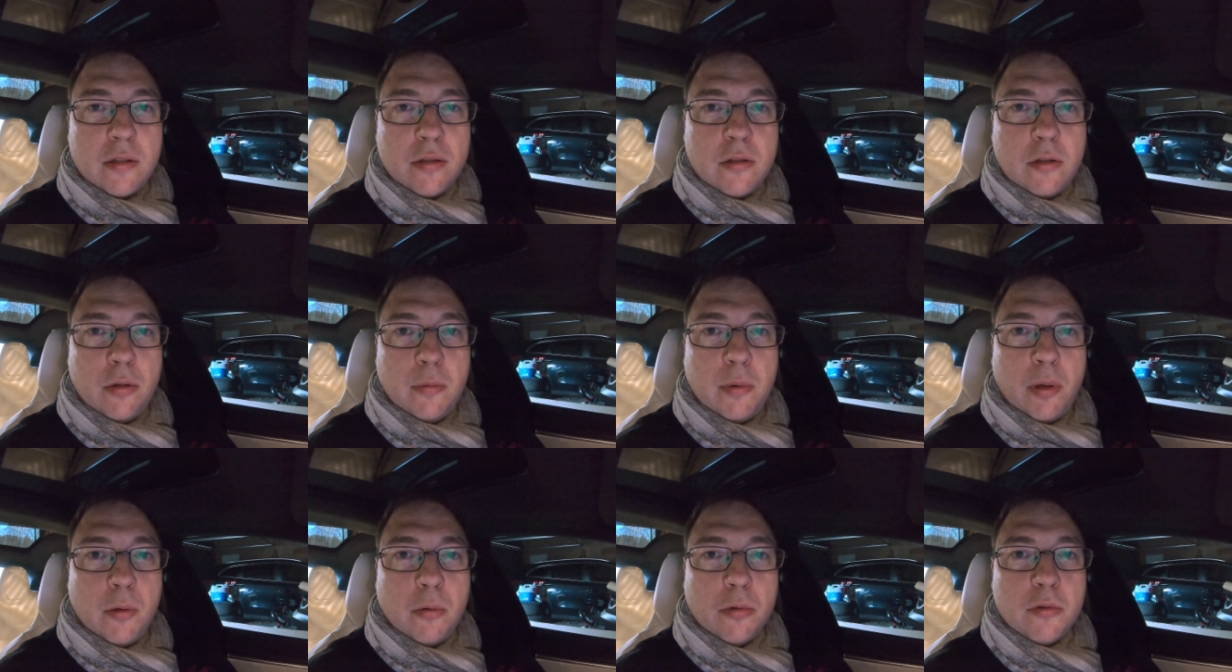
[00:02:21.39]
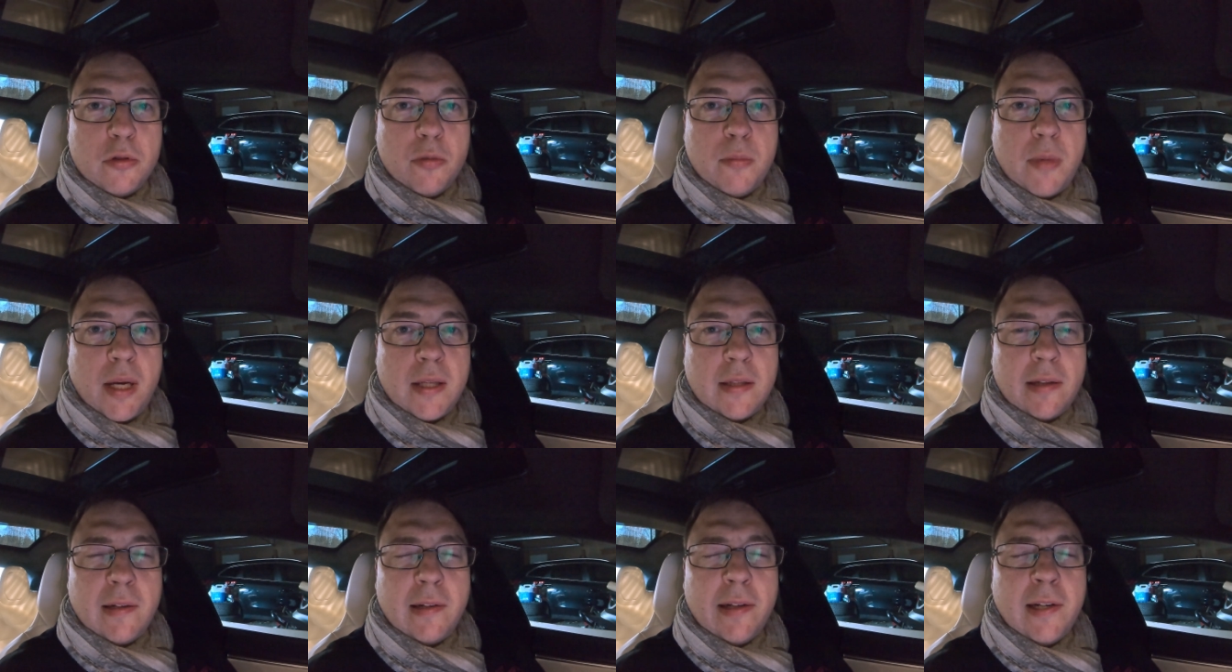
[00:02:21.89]
you will
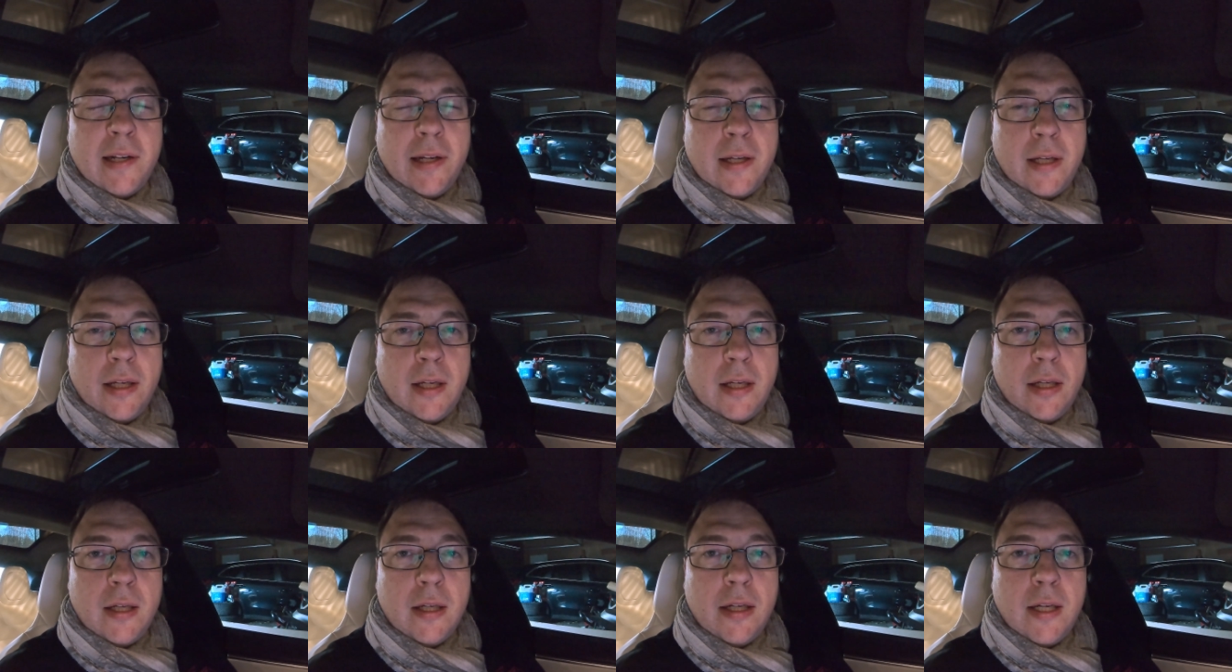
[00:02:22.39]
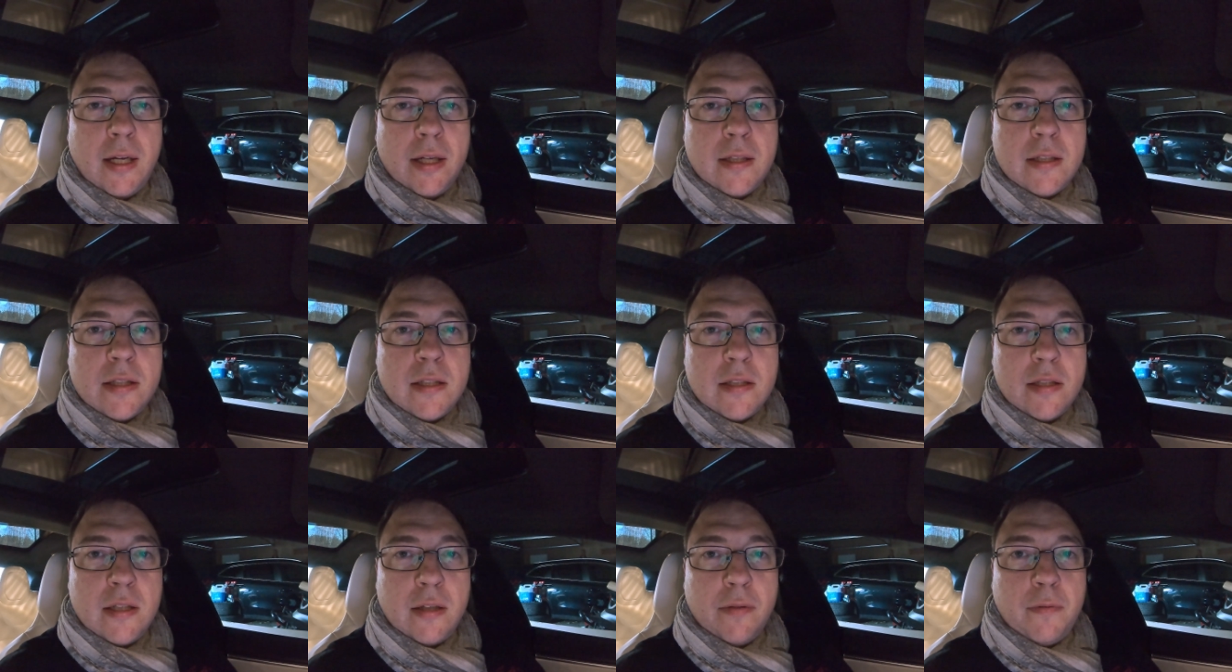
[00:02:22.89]
automatically get
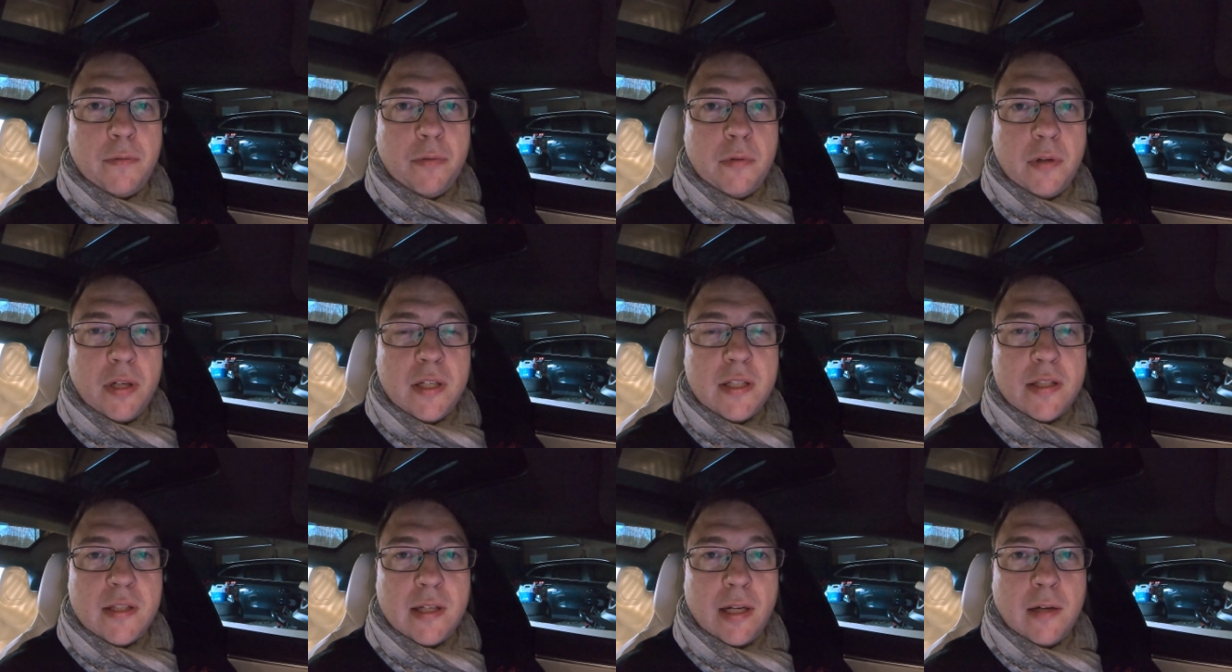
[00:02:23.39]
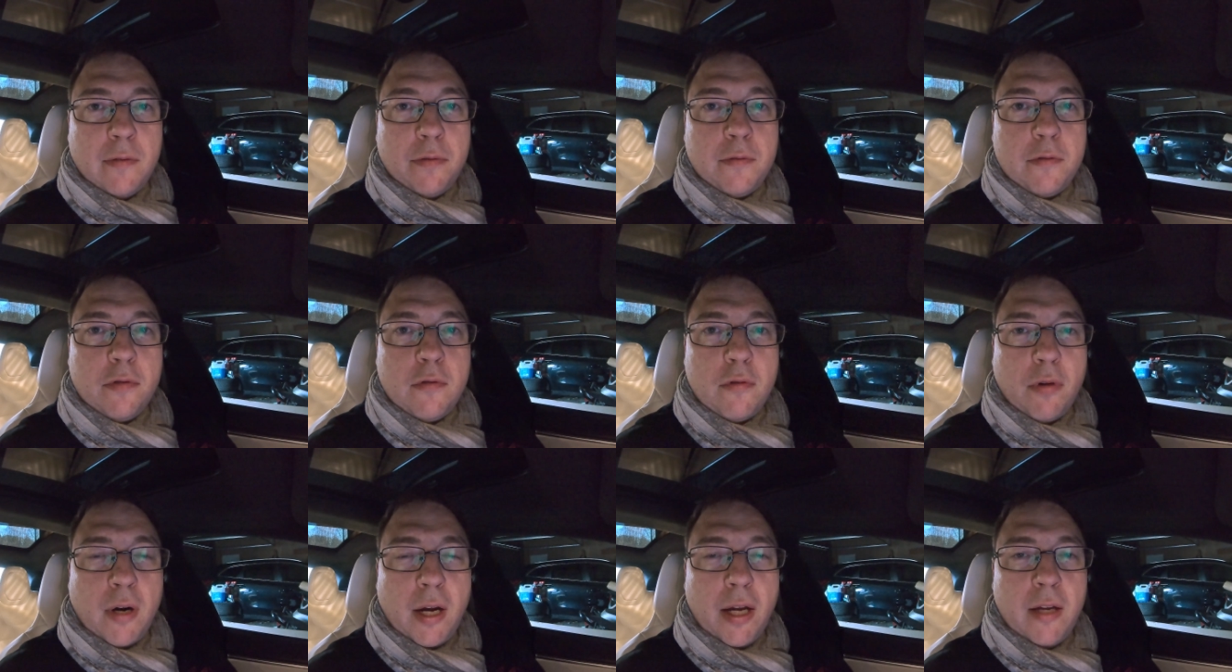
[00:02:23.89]
the fully
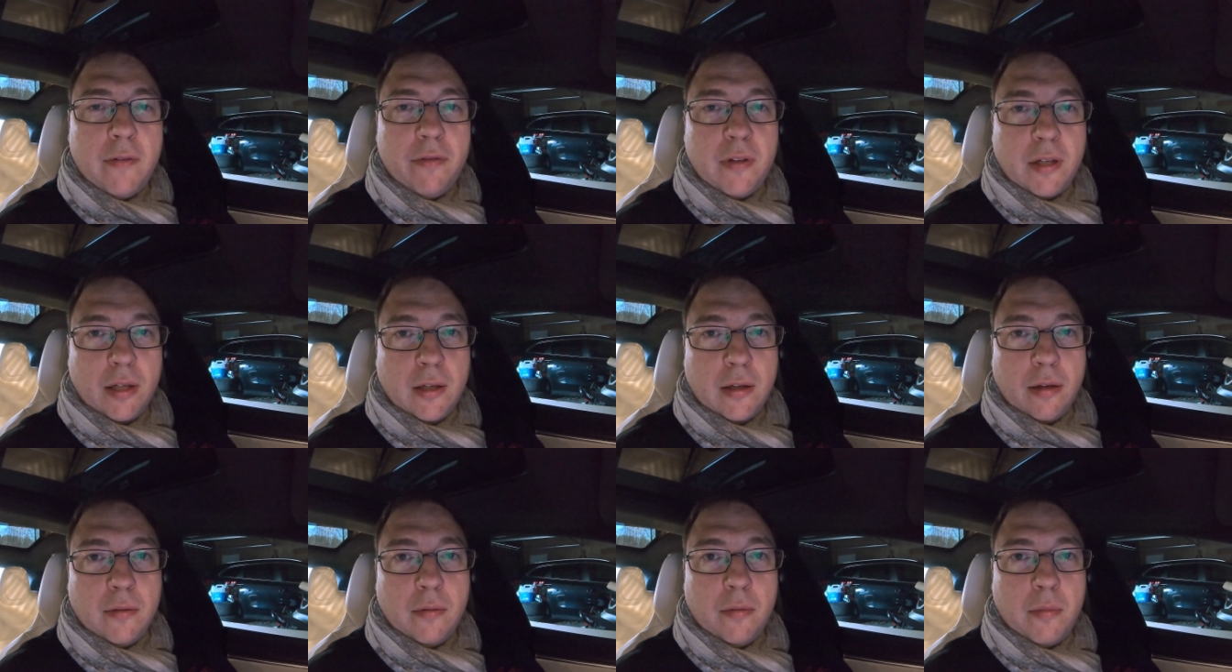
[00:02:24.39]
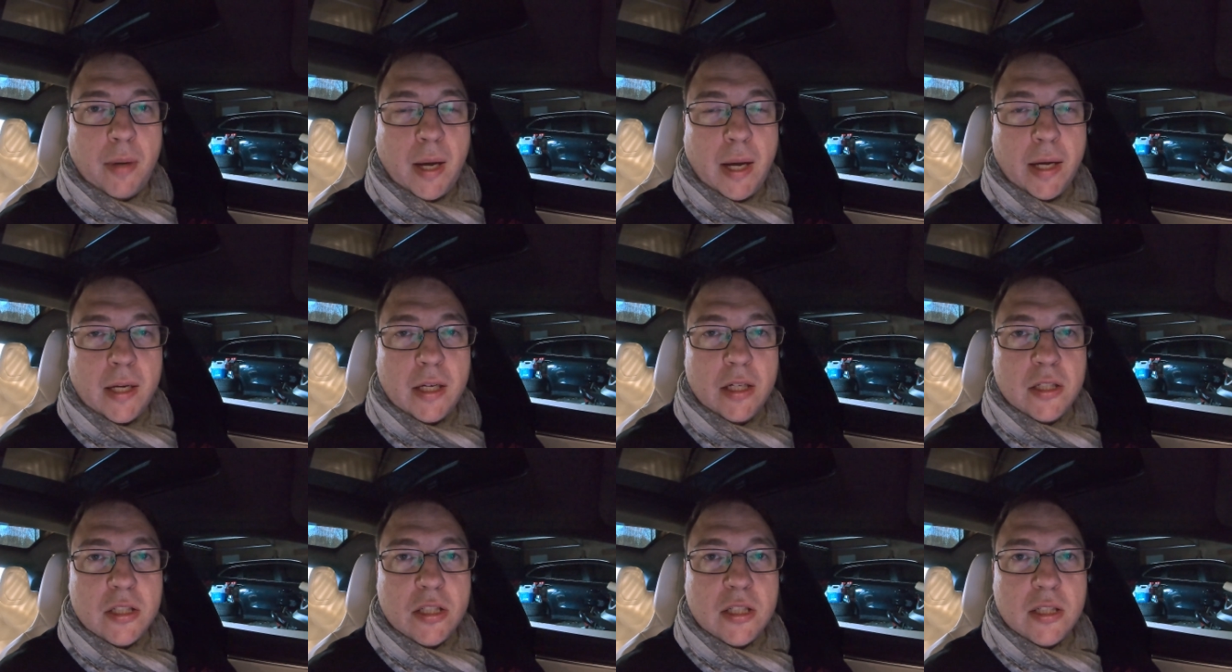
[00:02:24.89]
self-driving
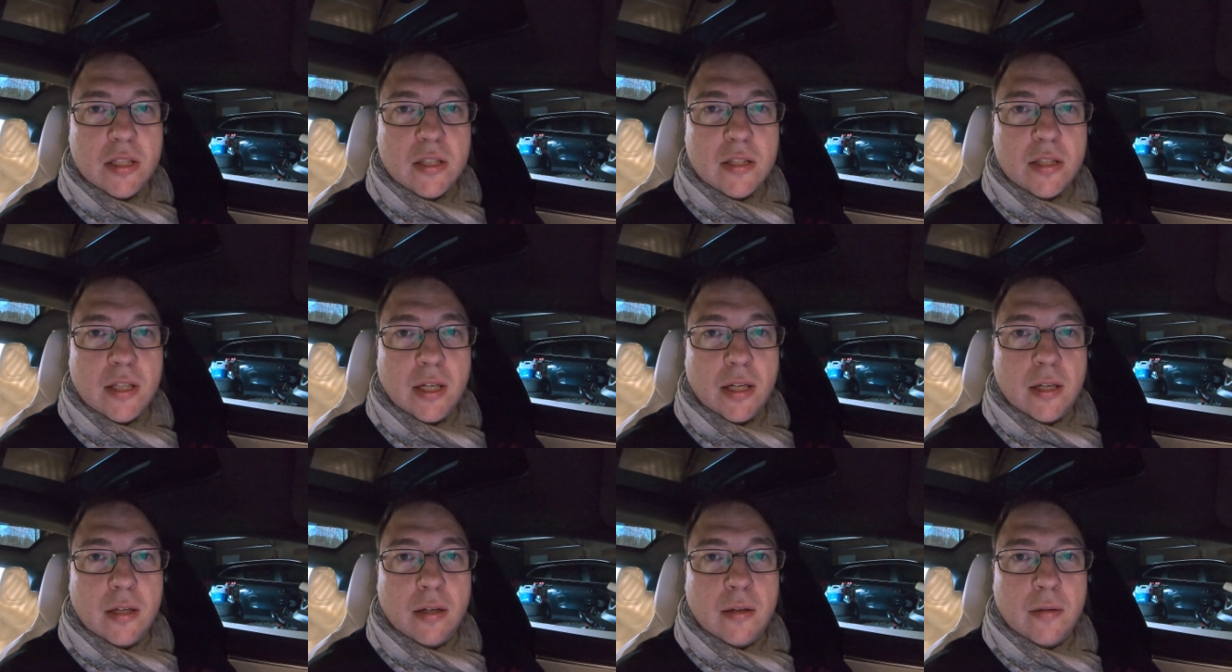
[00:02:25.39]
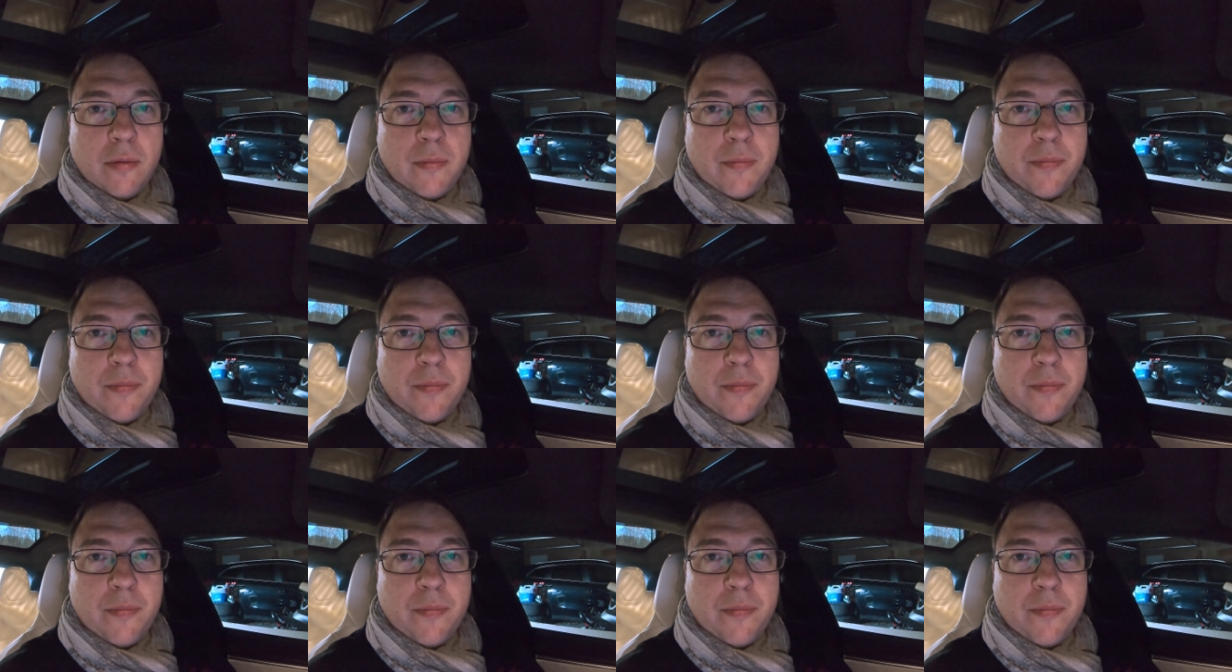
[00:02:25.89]
package instead.